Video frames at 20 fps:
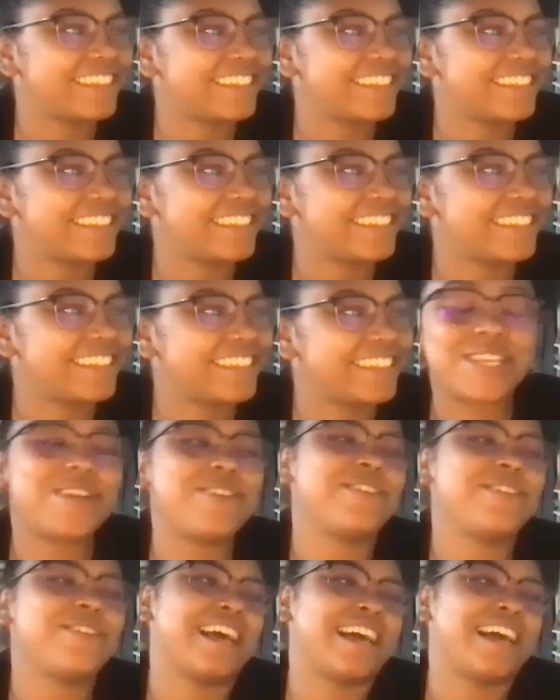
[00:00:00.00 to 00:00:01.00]
We are
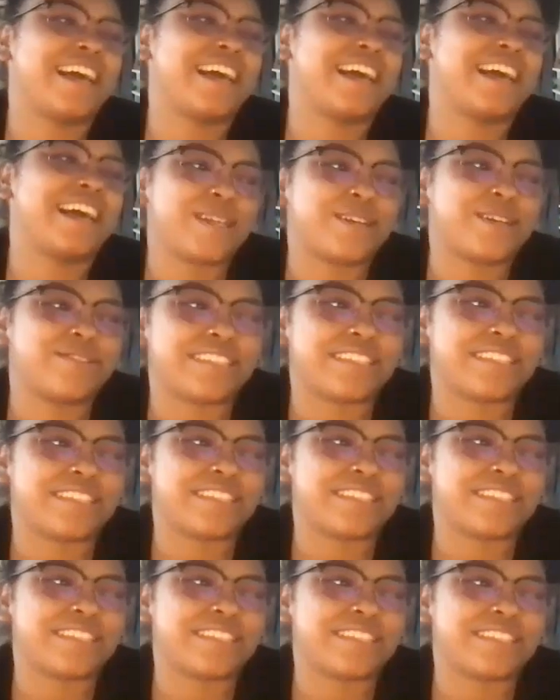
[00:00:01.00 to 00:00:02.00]
so glad to be hosting
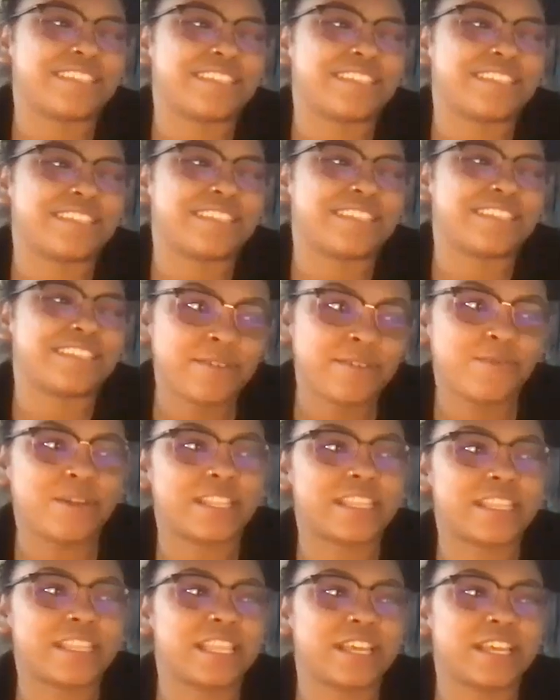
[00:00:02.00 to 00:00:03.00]
Harry Freedman
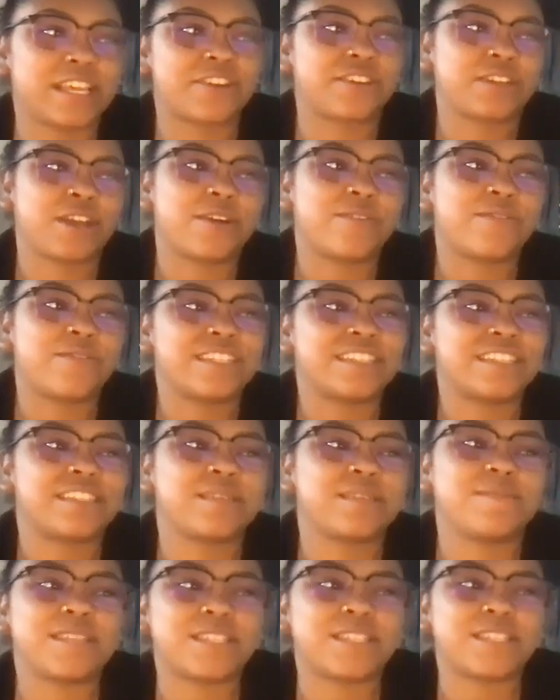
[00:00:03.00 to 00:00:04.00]
with Leonard Cohen's The
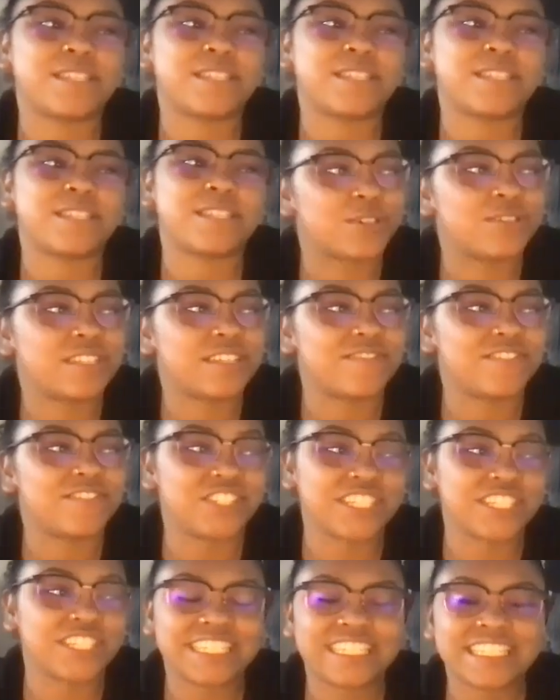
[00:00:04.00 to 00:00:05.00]
Mystical Roots of
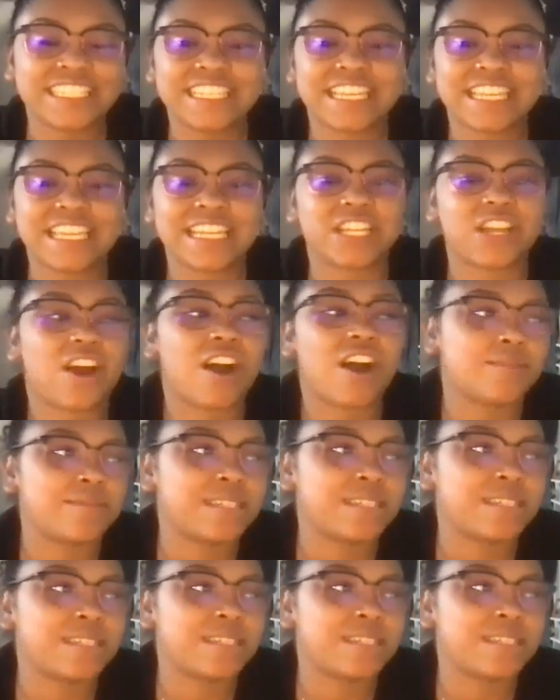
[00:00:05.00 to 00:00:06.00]
Genius and
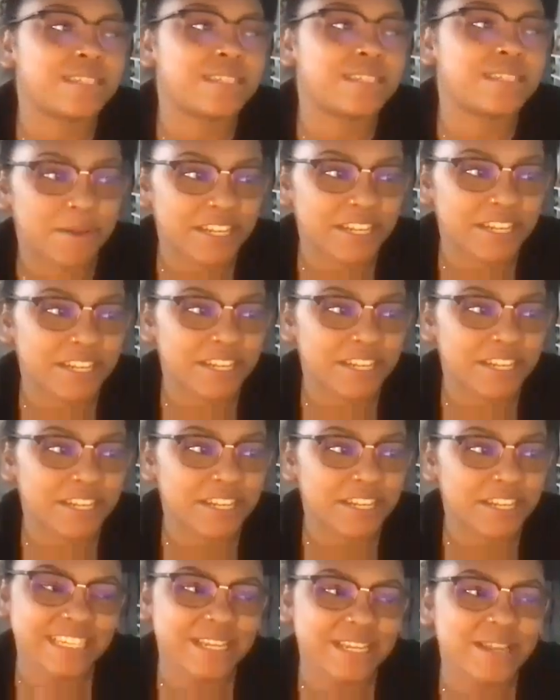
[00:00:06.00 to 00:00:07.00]
columnist Mark
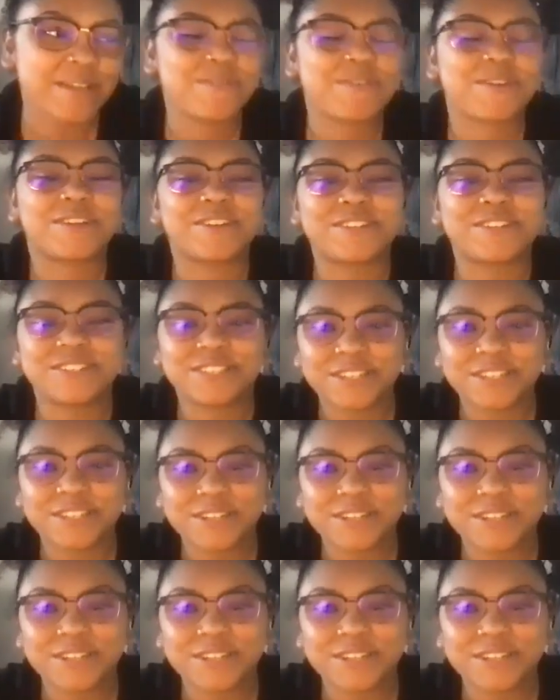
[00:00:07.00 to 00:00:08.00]
Hinson. We're so
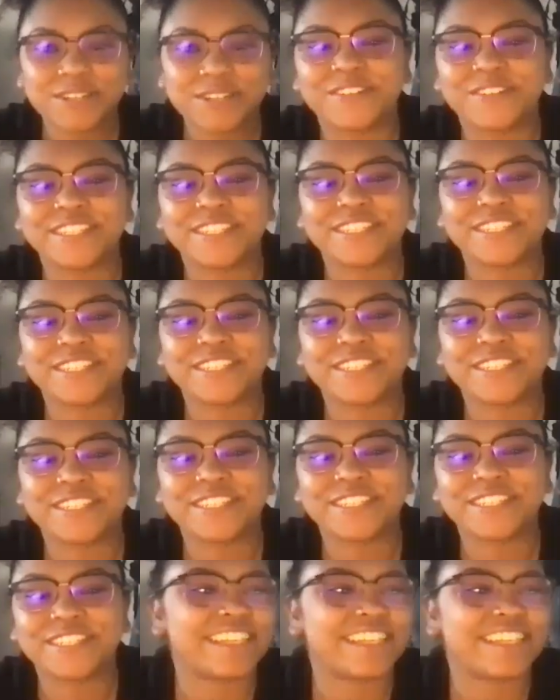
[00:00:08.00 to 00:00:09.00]
grateful for the turnout
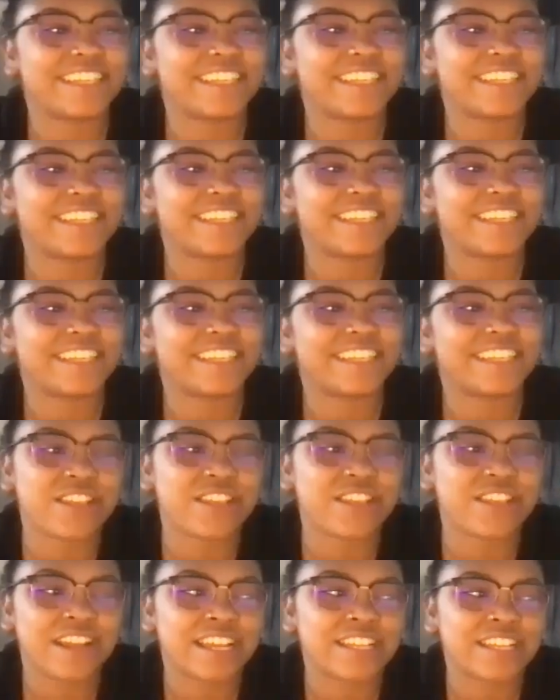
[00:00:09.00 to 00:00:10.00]
today, and thank you
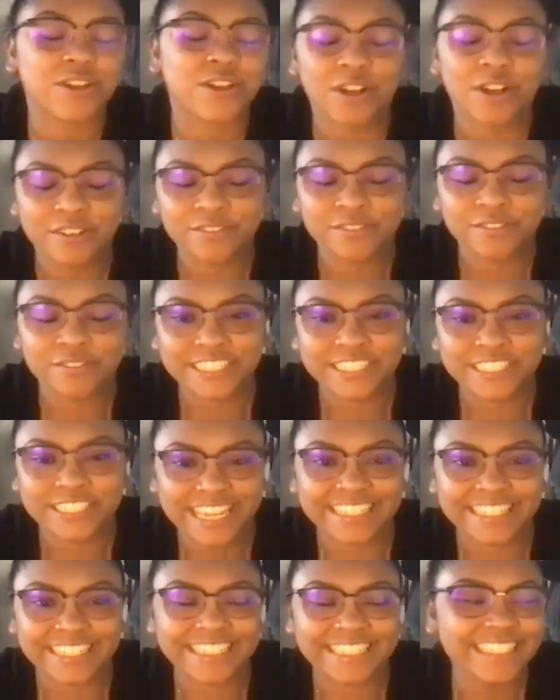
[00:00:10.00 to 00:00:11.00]
guys all for
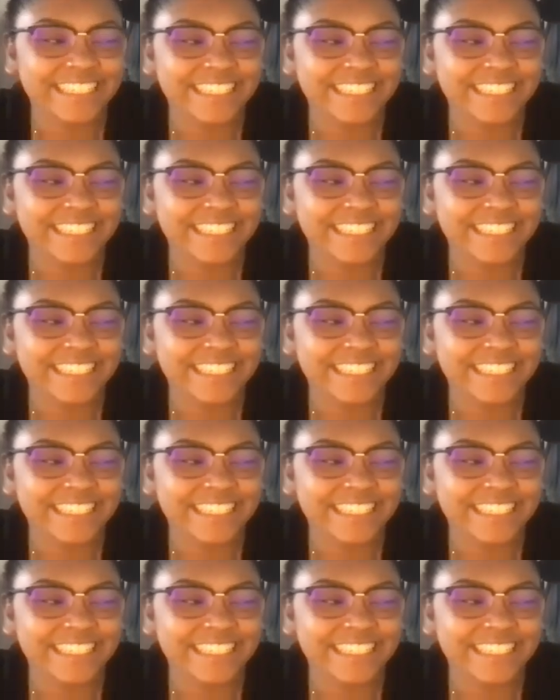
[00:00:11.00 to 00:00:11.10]
attending.